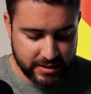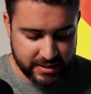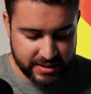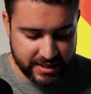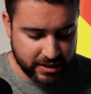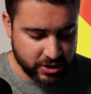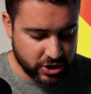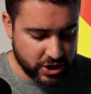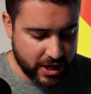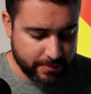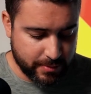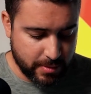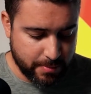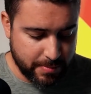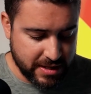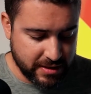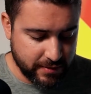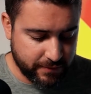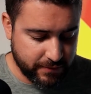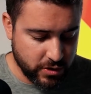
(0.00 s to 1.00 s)
The second chapter,
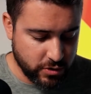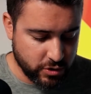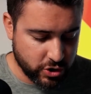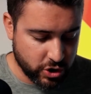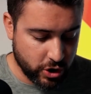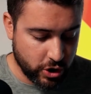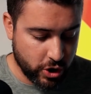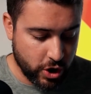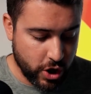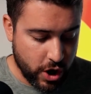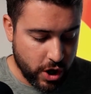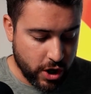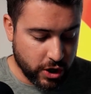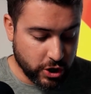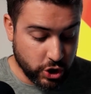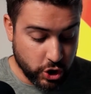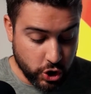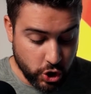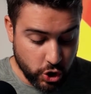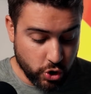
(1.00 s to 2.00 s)
Be the Future,
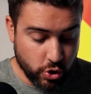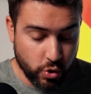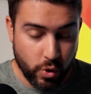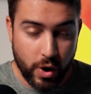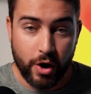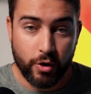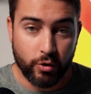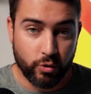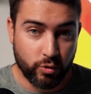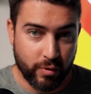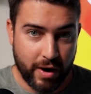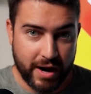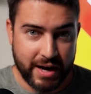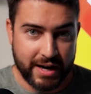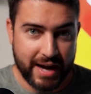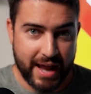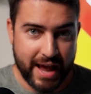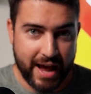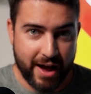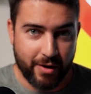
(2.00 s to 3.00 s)
You
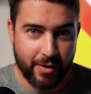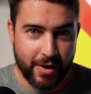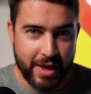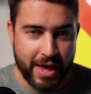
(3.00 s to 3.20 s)
right now.